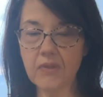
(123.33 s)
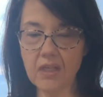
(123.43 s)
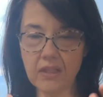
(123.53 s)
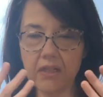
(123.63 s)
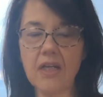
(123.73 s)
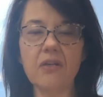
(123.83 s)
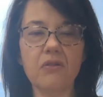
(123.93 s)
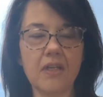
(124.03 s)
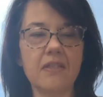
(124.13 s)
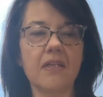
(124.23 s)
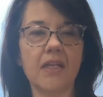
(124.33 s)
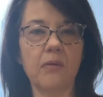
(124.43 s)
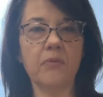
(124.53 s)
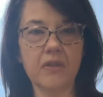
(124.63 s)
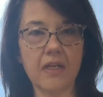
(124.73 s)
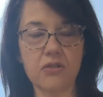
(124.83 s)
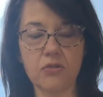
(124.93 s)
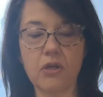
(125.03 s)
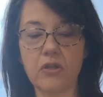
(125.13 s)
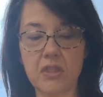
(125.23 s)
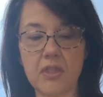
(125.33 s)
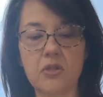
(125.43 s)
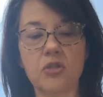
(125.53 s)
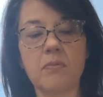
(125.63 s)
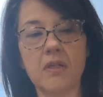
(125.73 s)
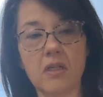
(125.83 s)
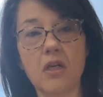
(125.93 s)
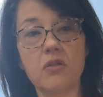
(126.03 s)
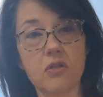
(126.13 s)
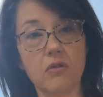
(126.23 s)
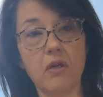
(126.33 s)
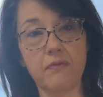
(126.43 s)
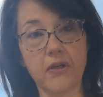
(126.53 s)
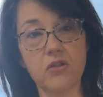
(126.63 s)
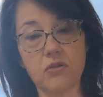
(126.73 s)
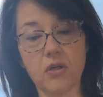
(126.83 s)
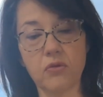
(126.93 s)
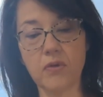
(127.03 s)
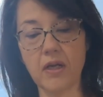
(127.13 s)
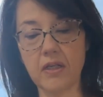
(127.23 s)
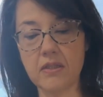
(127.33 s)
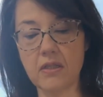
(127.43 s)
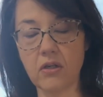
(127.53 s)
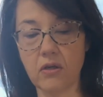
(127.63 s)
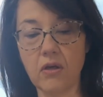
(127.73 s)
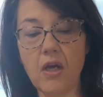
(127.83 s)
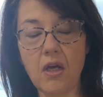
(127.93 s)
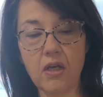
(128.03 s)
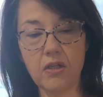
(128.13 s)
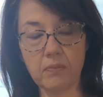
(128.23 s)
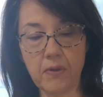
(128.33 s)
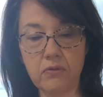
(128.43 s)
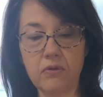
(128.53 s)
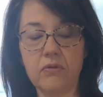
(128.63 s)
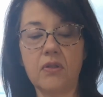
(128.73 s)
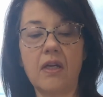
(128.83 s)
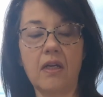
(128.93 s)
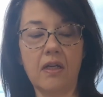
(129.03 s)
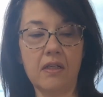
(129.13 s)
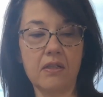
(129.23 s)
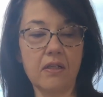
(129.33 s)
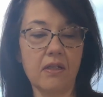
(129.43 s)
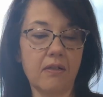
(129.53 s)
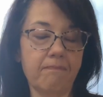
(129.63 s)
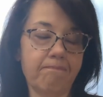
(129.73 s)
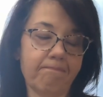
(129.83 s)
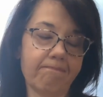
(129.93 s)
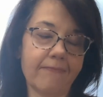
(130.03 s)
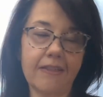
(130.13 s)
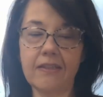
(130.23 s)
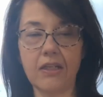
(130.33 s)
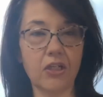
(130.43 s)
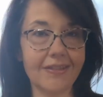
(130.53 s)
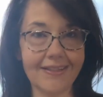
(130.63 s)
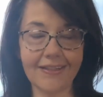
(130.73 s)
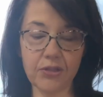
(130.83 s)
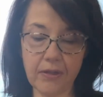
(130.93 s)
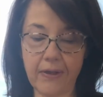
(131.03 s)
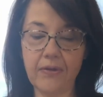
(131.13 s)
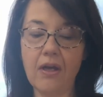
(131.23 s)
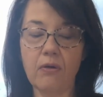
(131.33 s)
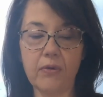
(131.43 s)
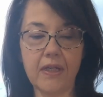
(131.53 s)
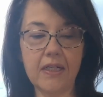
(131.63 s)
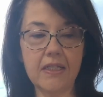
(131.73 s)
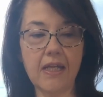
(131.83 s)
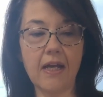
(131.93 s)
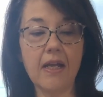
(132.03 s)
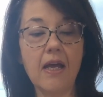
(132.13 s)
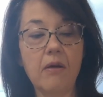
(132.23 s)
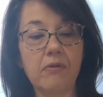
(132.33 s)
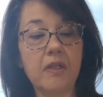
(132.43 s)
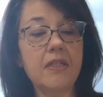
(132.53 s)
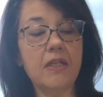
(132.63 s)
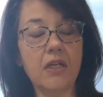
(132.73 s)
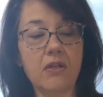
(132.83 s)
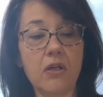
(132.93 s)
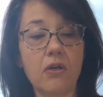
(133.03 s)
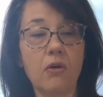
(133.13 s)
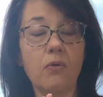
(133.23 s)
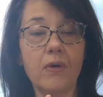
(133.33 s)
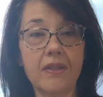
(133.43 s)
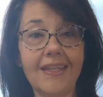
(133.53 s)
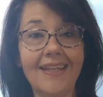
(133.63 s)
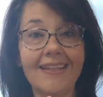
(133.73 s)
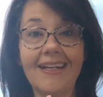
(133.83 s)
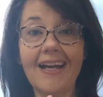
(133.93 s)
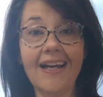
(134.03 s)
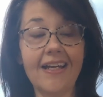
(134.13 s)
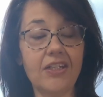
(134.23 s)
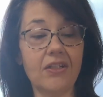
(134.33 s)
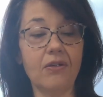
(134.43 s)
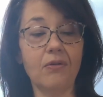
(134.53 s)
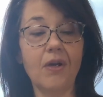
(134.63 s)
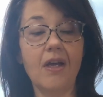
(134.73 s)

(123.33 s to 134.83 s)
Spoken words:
A lot of other things that come with that Sjogren's syndrome, but it also affects your arthritis or your bones and all that good stuff. So anyway, I won't get into that. I want to tell you though, one thing that I do,